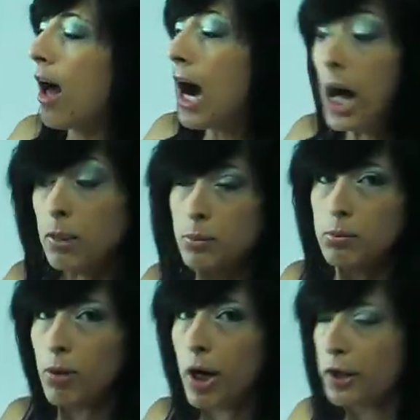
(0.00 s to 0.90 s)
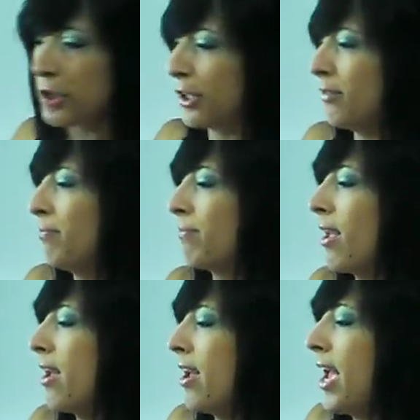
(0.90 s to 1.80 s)
almond butter,
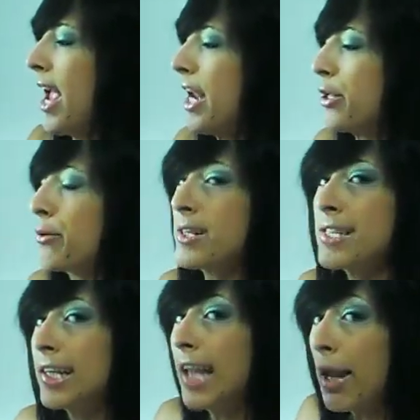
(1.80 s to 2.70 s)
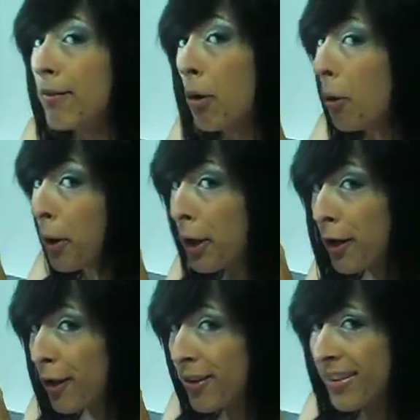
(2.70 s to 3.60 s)
and you can see a lot of the
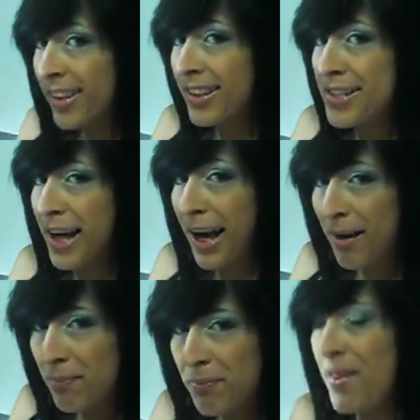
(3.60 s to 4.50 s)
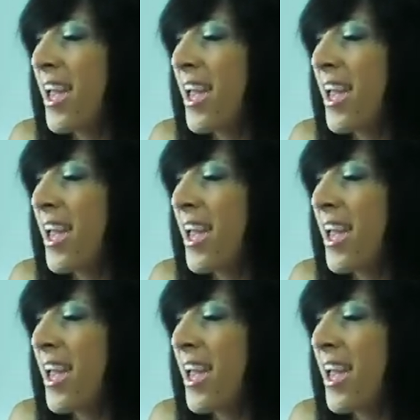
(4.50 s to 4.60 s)
oil in the top,